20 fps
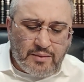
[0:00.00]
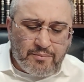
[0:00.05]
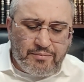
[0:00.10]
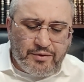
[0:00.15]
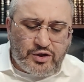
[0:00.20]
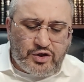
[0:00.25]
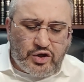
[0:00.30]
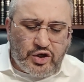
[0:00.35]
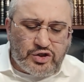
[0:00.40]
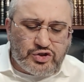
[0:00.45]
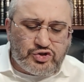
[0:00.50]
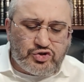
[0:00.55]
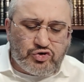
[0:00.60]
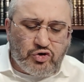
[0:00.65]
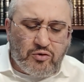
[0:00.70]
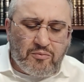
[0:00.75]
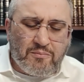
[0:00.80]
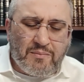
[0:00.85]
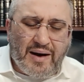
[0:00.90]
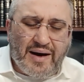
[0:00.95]
Because
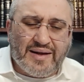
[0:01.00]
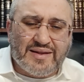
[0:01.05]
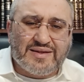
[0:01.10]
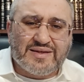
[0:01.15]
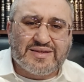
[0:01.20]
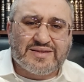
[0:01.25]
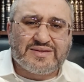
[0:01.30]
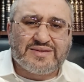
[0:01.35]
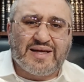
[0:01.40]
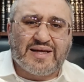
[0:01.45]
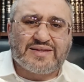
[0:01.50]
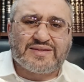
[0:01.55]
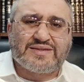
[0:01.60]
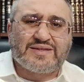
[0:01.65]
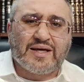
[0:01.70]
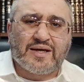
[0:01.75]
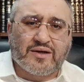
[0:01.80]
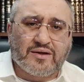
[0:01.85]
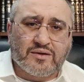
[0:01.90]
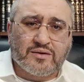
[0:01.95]
your mind is not
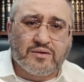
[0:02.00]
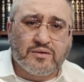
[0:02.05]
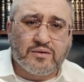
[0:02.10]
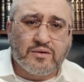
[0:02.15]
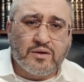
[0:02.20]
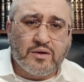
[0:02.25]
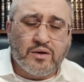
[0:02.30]
settled.